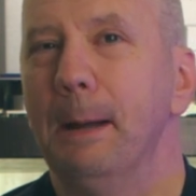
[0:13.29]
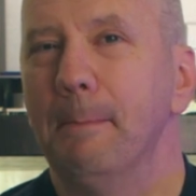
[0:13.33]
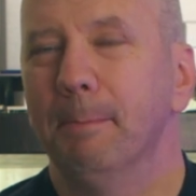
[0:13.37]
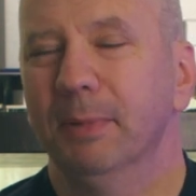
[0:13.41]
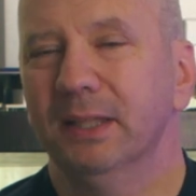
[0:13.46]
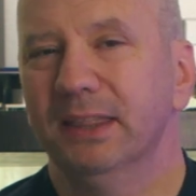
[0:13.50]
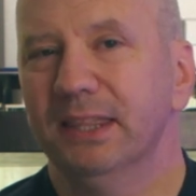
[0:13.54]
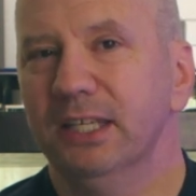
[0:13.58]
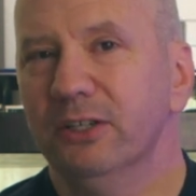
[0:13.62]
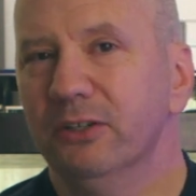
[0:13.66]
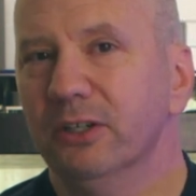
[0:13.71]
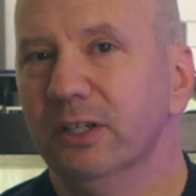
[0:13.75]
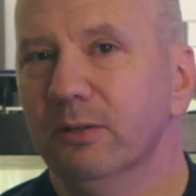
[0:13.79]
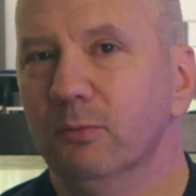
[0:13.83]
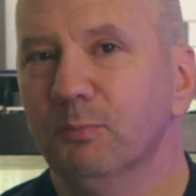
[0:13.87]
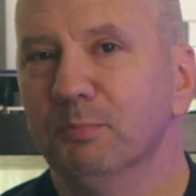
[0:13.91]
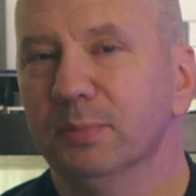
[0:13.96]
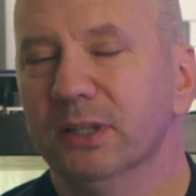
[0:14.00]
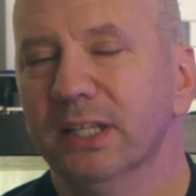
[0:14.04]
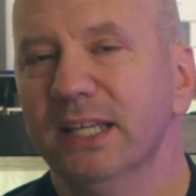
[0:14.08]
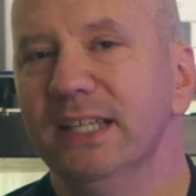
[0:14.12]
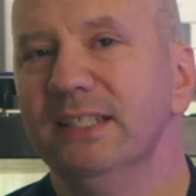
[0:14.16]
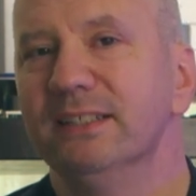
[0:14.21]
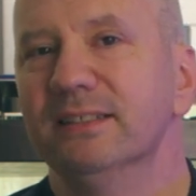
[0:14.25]
But there are
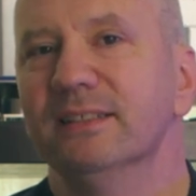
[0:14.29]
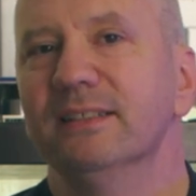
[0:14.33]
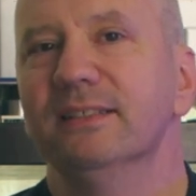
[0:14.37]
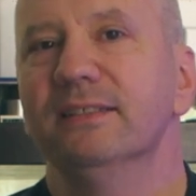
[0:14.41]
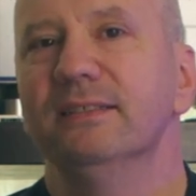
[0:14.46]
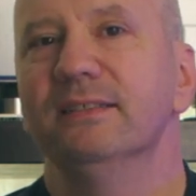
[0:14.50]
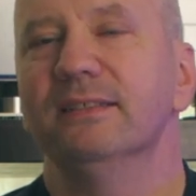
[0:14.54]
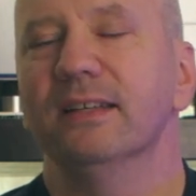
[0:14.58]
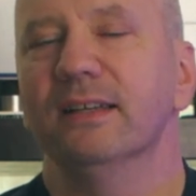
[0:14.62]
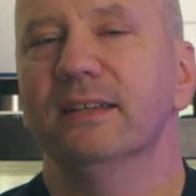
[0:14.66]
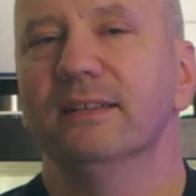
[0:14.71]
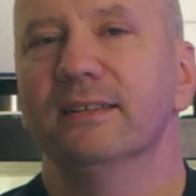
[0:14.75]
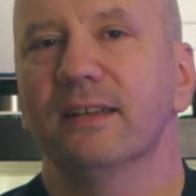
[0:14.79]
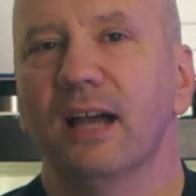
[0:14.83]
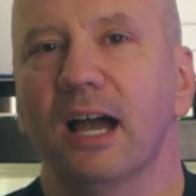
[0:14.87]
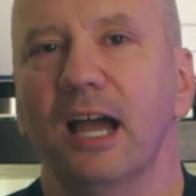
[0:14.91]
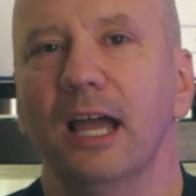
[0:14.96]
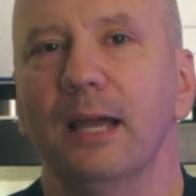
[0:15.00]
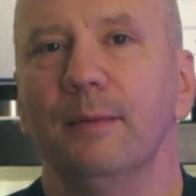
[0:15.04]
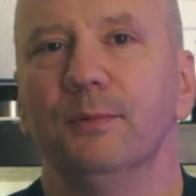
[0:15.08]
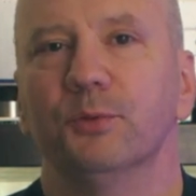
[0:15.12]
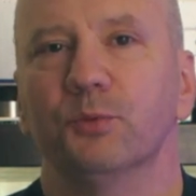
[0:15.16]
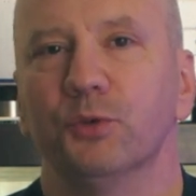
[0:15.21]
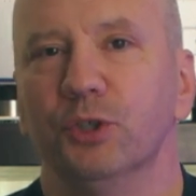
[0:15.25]
places and
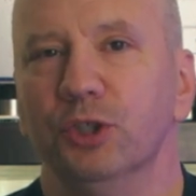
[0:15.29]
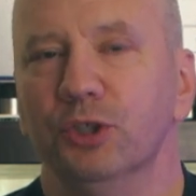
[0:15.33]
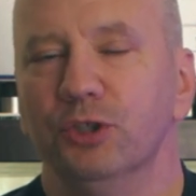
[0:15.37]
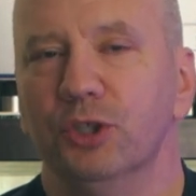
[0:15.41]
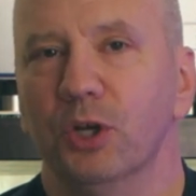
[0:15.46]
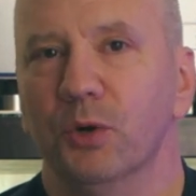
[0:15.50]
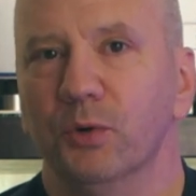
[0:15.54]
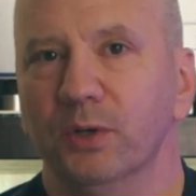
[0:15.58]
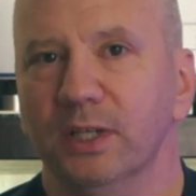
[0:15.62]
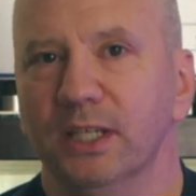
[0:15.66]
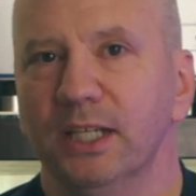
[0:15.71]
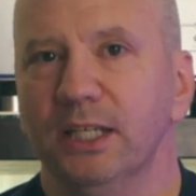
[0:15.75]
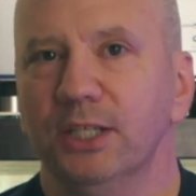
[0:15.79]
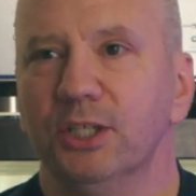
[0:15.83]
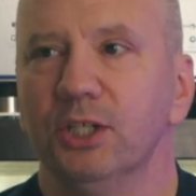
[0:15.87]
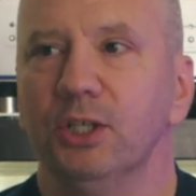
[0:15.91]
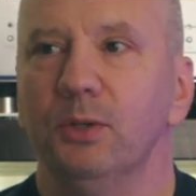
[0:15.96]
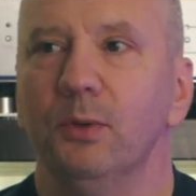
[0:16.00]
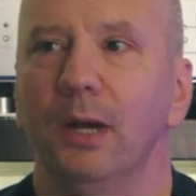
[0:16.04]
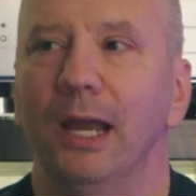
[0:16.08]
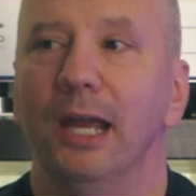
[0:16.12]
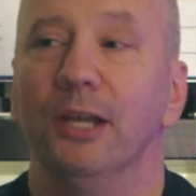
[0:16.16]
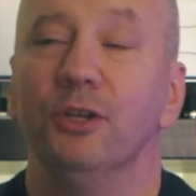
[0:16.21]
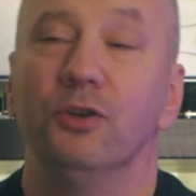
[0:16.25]
times where you don't need
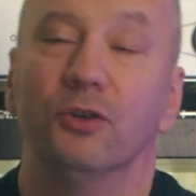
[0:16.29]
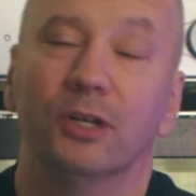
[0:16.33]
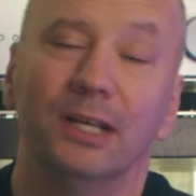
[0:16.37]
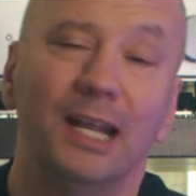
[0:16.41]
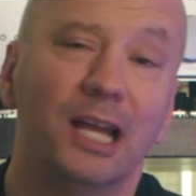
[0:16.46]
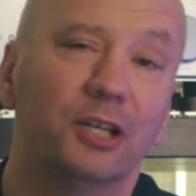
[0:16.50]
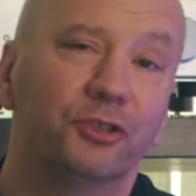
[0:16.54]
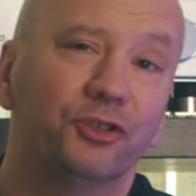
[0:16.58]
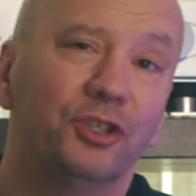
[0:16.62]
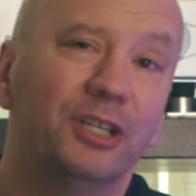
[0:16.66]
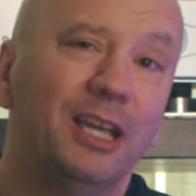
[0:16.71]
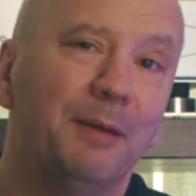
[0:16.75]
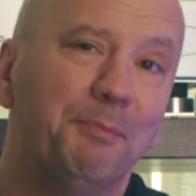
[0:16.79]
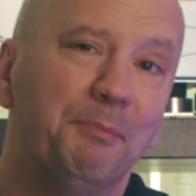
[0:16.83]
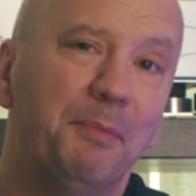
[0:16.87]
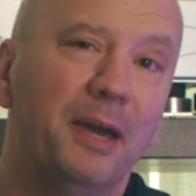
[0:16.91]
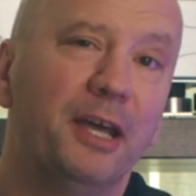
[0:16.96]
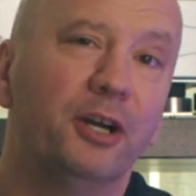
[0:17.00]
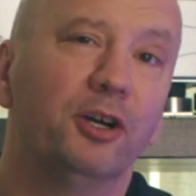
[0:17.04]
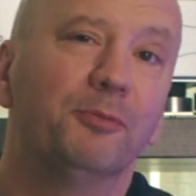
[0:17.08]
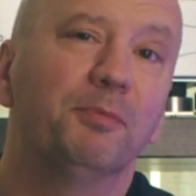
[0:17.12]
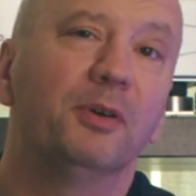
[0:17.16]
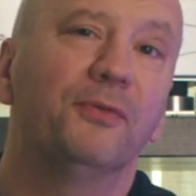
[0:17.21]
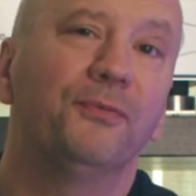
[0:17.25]
to, and you can actually get
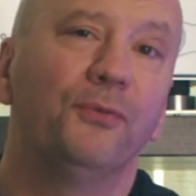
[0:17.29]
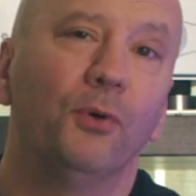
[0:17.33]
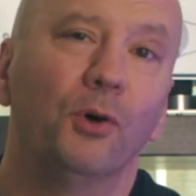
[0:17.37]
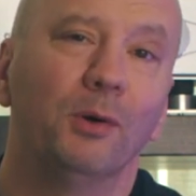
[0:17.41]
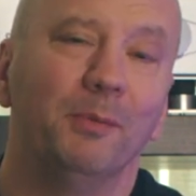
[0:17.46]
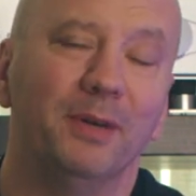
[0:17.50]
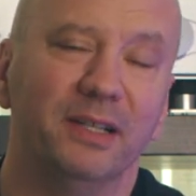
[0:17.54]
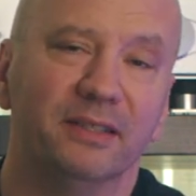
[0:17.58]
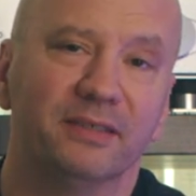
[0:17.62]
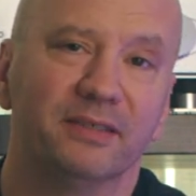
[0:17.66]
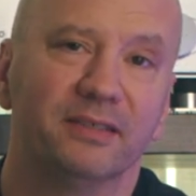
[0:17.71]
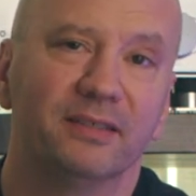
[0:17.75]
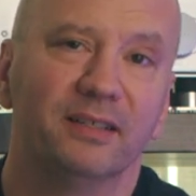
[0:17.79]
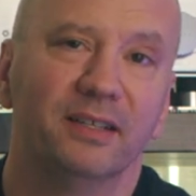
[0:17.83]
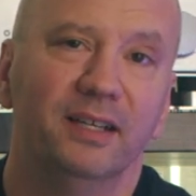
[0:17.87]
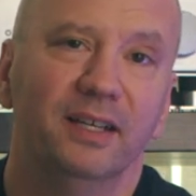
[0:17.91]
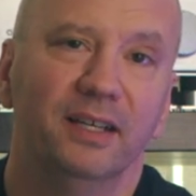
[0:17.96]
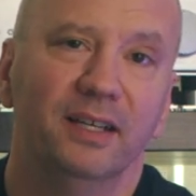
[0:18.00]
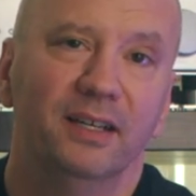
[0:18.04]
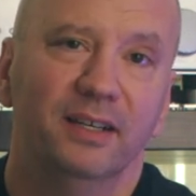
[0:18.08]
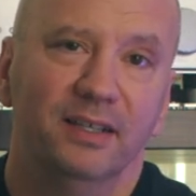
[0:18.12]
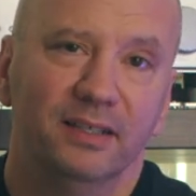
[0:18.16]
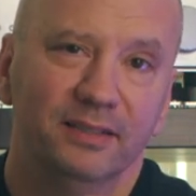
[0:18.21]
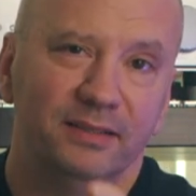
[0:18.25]
better performance.
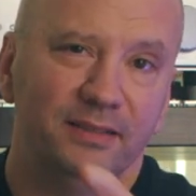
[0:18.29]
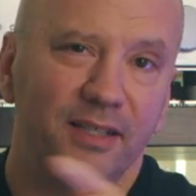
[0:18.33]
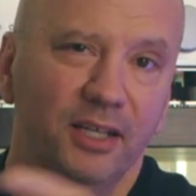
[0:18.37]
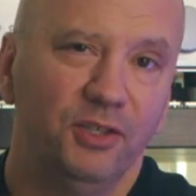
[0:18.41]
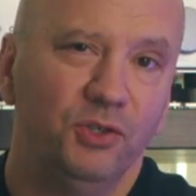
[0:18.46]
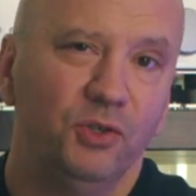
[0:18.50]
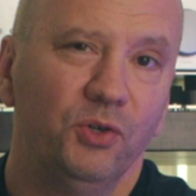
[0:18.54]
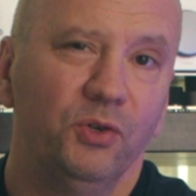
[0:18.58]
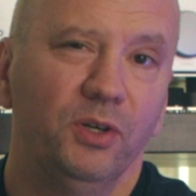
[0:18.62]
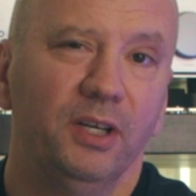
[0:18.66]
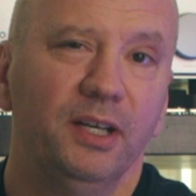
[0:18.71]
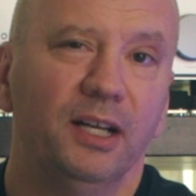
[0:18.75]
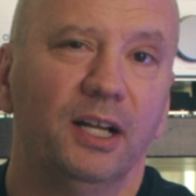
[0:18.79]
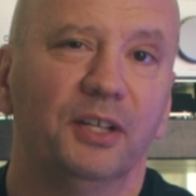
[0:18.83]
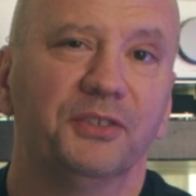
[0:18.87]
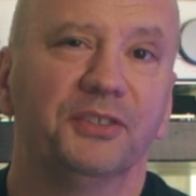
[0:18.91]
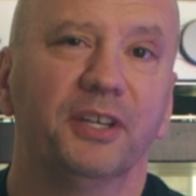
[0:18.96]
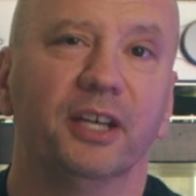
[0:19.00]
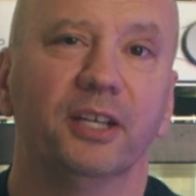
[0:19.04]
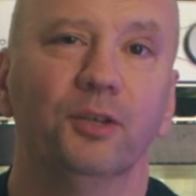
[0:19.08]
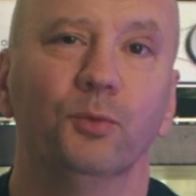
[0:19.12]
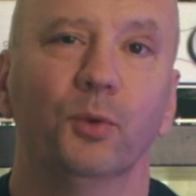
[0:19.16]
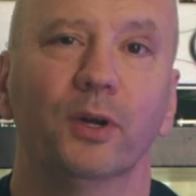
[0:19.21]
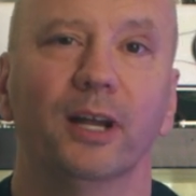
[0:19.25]
Stay tuned and I'll
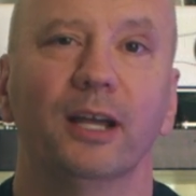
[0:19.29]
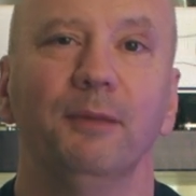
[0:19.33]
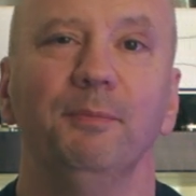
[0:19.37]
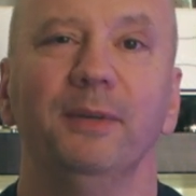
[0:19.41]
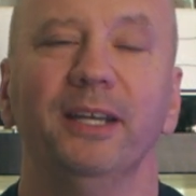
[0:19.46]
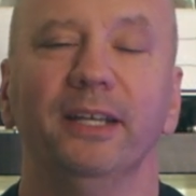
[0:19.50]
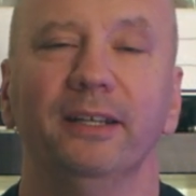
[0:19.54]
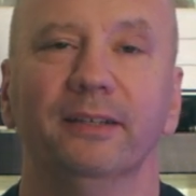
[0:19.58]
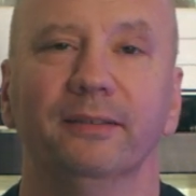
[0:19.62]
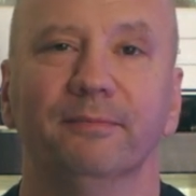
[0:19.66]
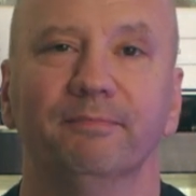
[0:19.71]
tell you what I mean.